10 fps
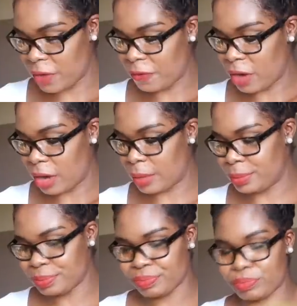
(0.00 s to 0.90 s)

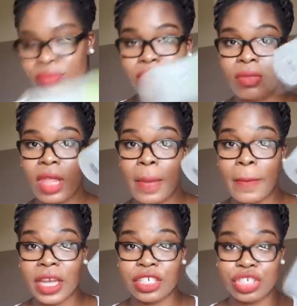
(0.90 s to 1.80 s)
from
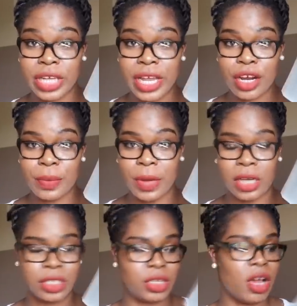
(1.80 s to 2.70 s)
my shaker
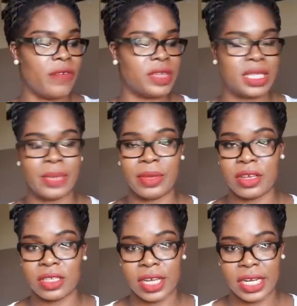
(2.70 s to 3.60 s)
bottle, obviously,
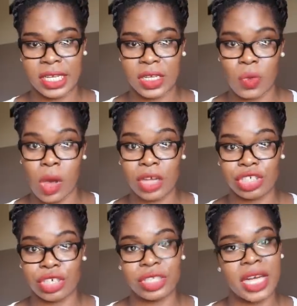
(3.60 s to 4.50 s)
because I need to wash
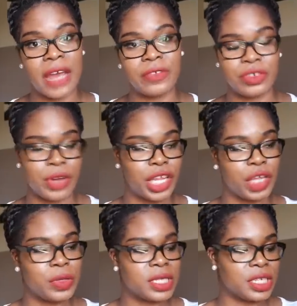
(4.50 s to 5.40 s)
it after I
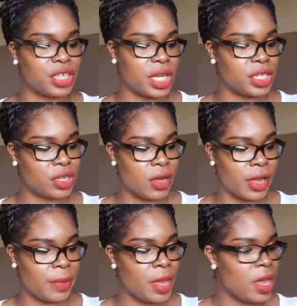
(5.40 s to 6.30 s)
use it each
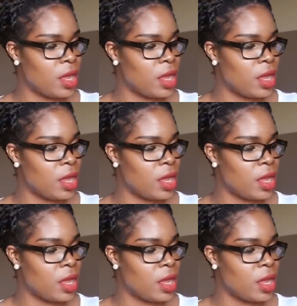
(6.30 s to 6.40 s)
time.